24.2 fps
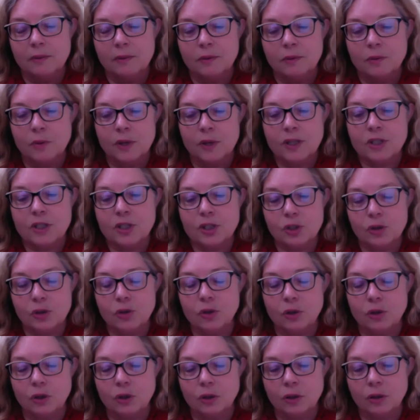thread
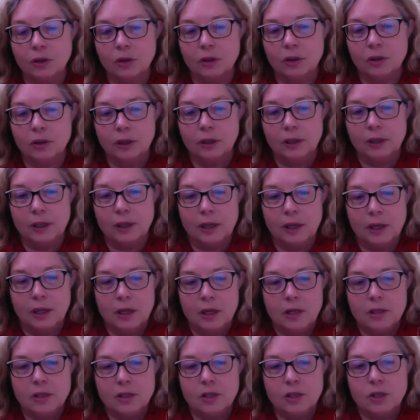circle.
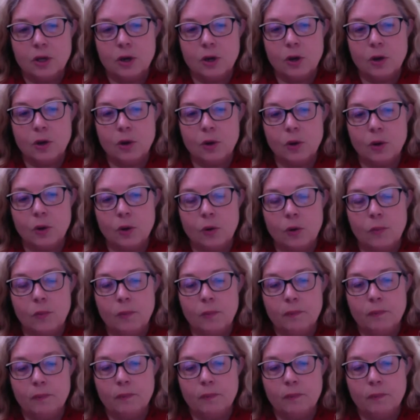So